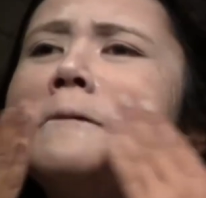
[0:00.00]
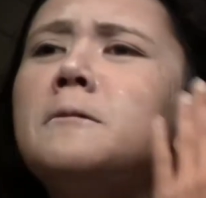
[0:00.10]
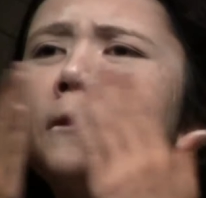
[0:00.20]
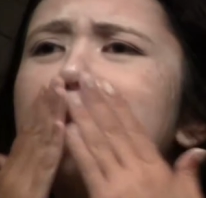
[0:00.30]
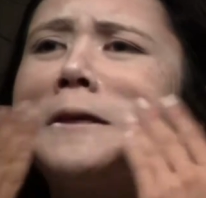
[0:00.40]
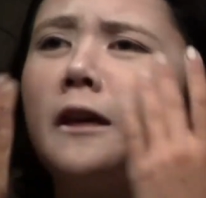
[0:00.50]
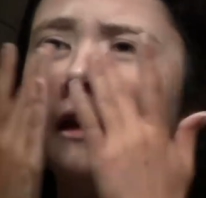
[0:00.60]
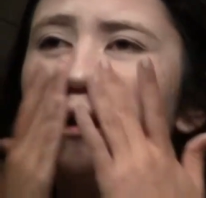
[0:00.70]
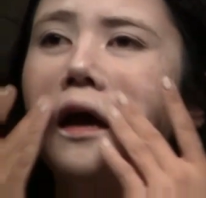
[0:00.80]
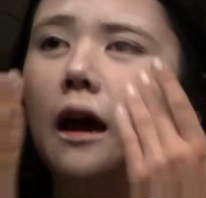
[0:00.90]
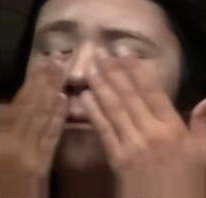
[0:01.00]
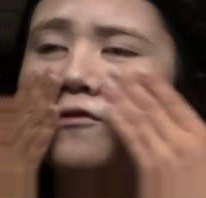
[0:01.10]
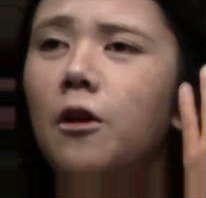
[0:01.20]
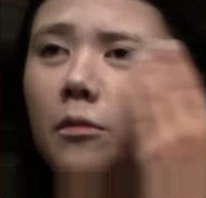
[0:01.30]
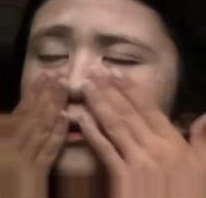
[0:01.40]
I was a kid, I'm
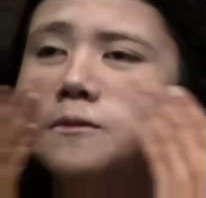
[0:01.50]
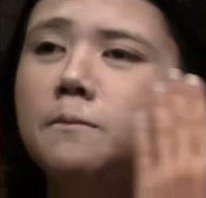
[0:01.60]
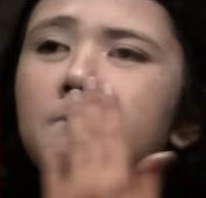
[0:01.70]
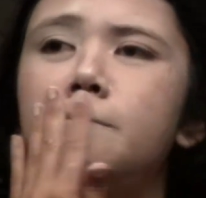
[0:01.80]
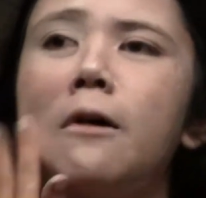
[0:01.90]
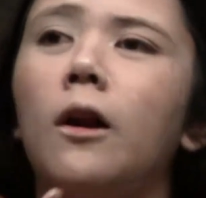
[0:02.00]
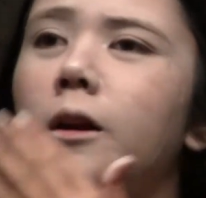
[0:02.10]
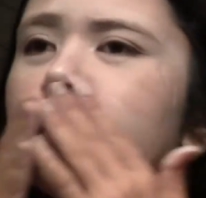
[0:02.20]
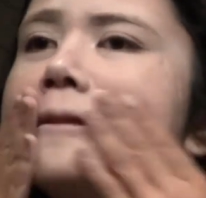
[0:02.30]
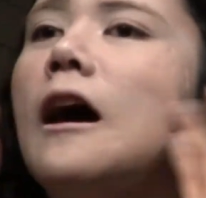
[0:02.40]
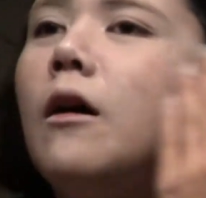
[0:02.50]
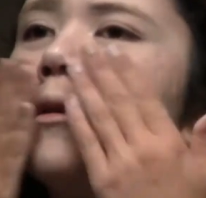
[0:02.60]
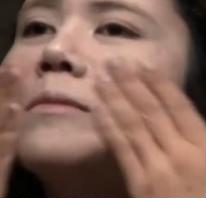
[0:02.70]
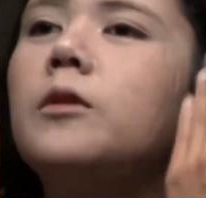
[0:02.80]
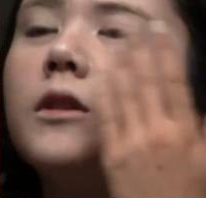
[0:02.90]
from a smaller town
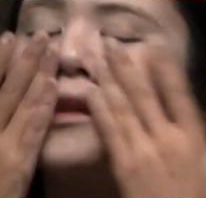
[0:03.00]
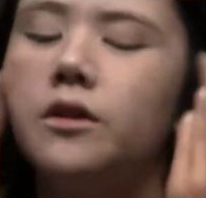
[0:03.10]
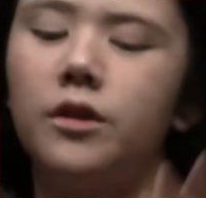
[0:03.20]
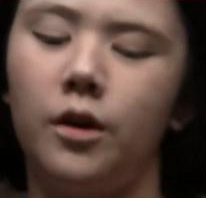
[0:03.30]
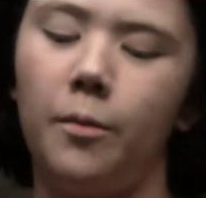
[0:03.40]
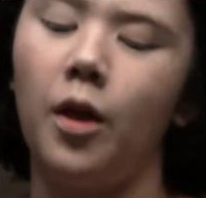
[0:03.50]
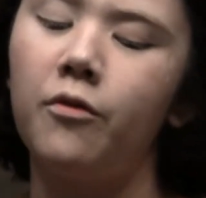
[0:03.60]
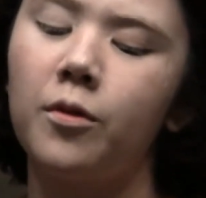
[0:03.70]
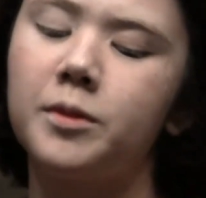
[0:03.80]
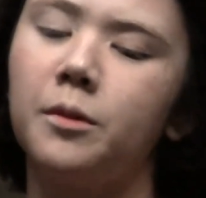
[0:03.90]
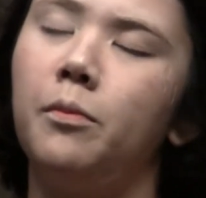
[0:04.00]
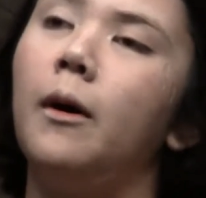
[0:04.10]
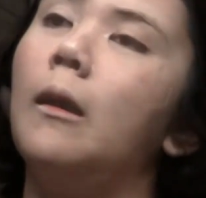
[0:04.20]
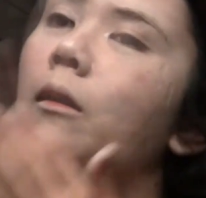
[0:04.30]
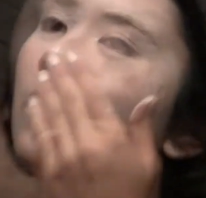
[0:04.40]
in Brazil, you know, I'm not from São
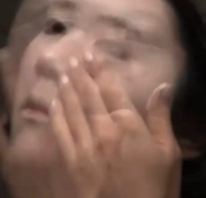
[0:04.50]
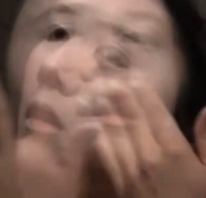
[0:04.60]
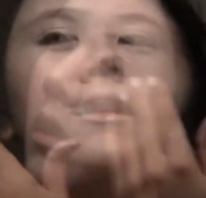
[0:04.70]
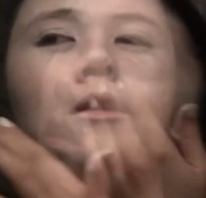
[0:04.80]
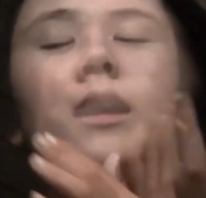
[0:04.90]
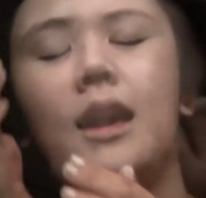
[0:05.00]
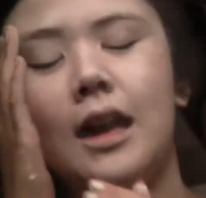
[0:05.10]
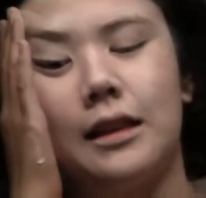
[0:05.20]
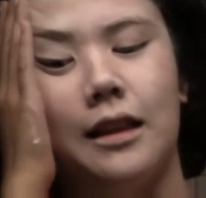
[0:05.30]
Paulo. You know, I had